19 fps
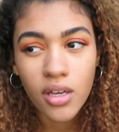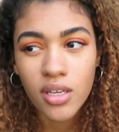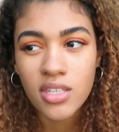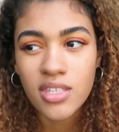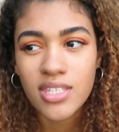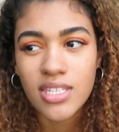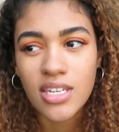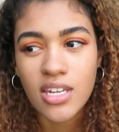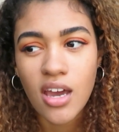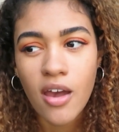
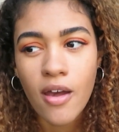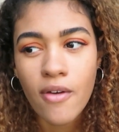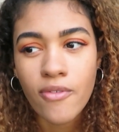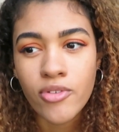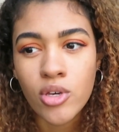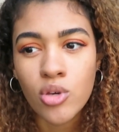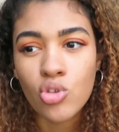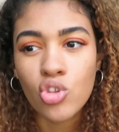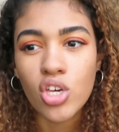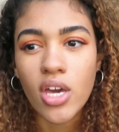consider her
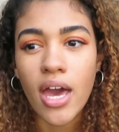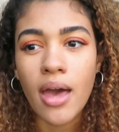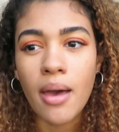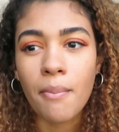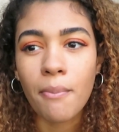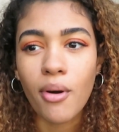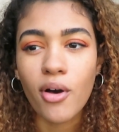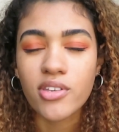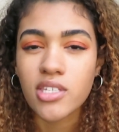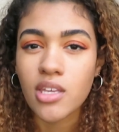future
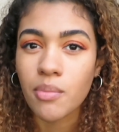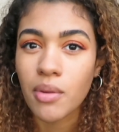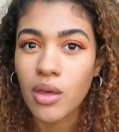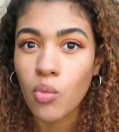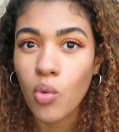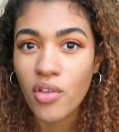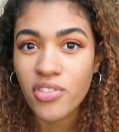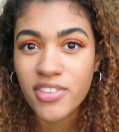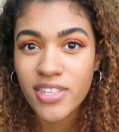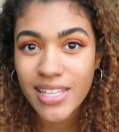and possibly
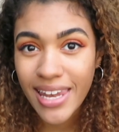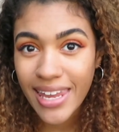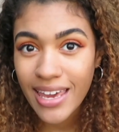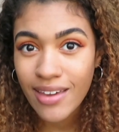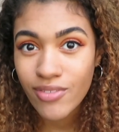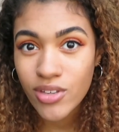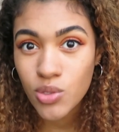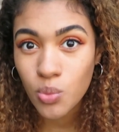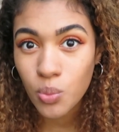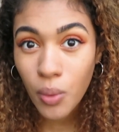want to
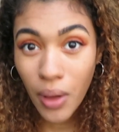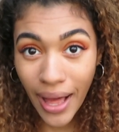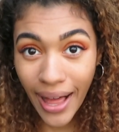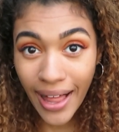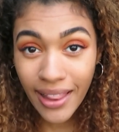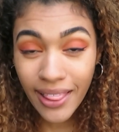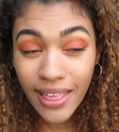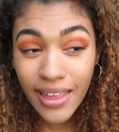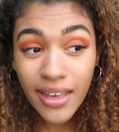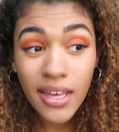leave as
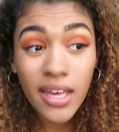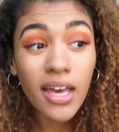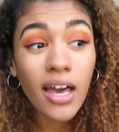well.